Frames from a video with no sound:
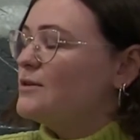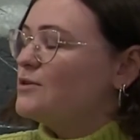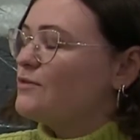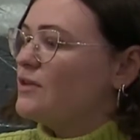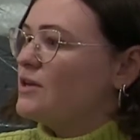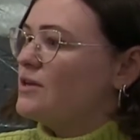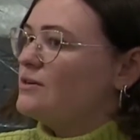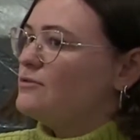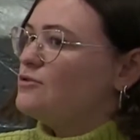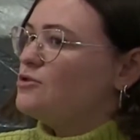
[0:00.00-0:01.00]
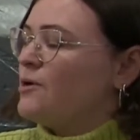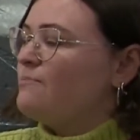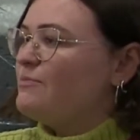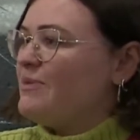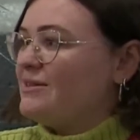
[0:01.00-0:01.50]
sort of the
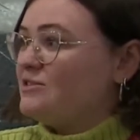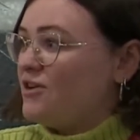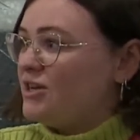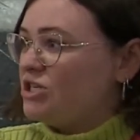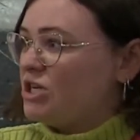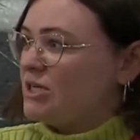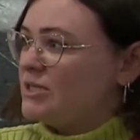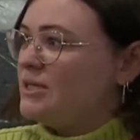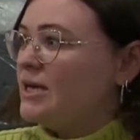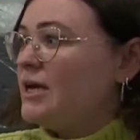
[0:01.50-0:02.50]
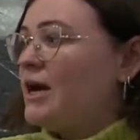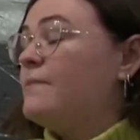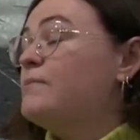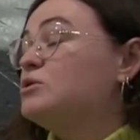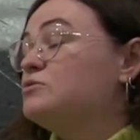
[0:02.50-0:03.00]
Trump administration,
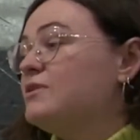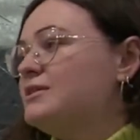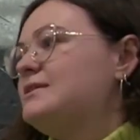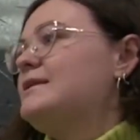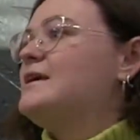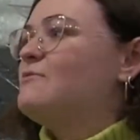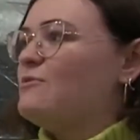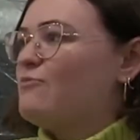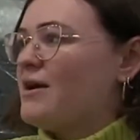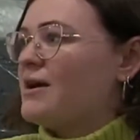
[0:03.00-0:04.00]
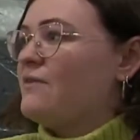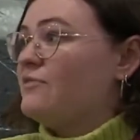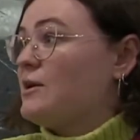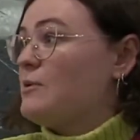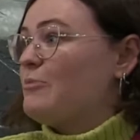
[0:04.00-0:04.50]
and most recently with Brett
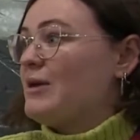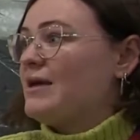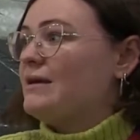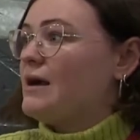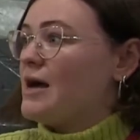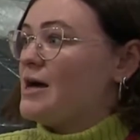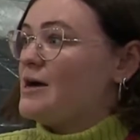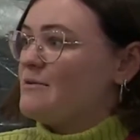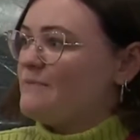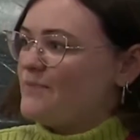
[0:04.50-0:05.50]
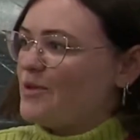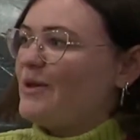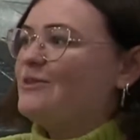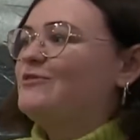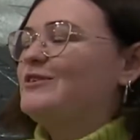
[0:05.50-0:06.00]
Kavanaugh being
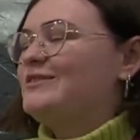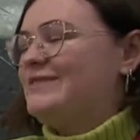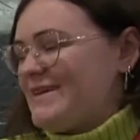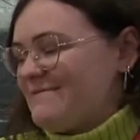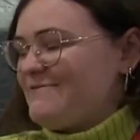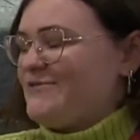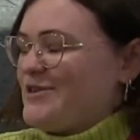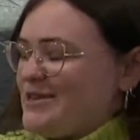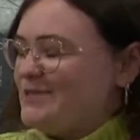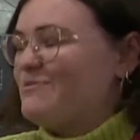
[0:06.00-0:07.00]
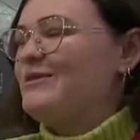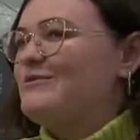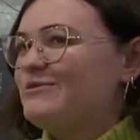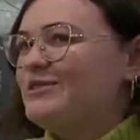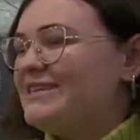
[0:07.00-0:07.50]
nominated for, for
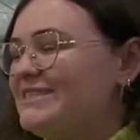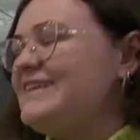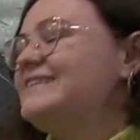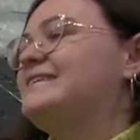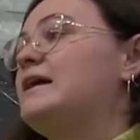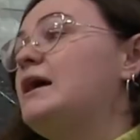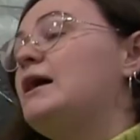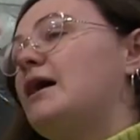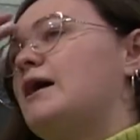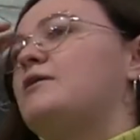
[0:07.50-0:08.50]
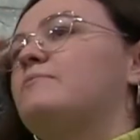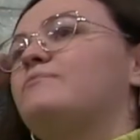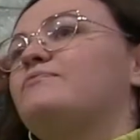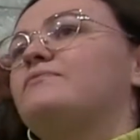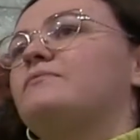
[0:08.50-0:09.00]
Supreme Court Justice,
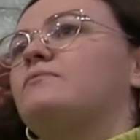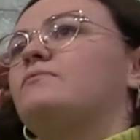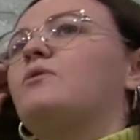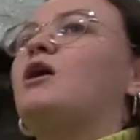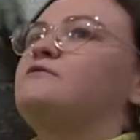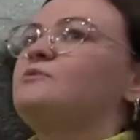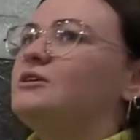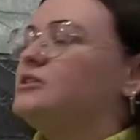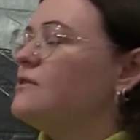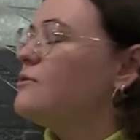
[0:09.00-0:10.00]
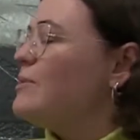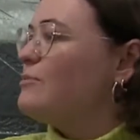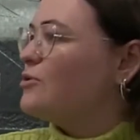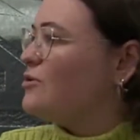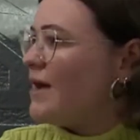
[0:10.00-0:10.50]
after which, you know, there were
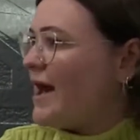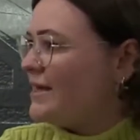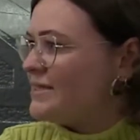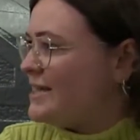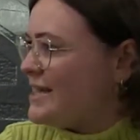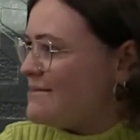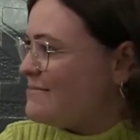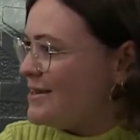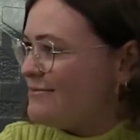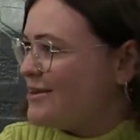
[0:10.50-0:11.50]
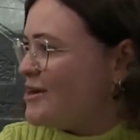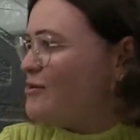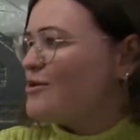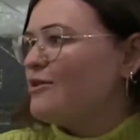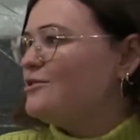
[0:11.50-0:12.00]
people who hexed him and
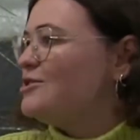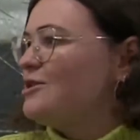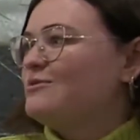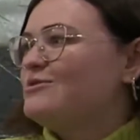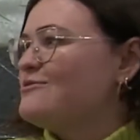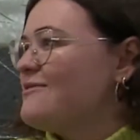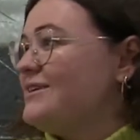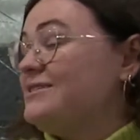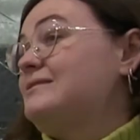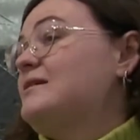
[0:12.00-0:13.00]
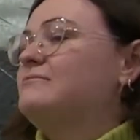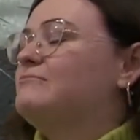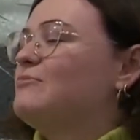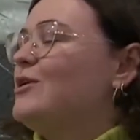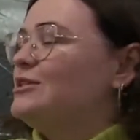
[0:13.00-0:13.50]
would go to Trump's inauguration
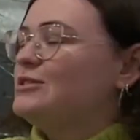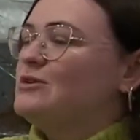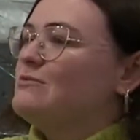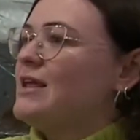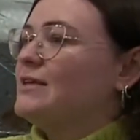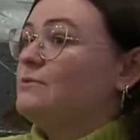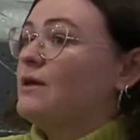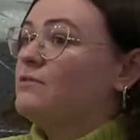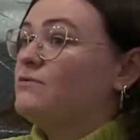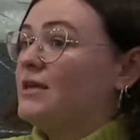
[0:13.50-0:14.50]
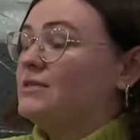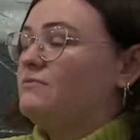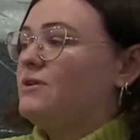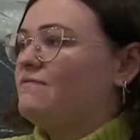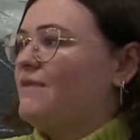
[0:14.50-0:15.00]
and witches who would hex him. I thought that's a really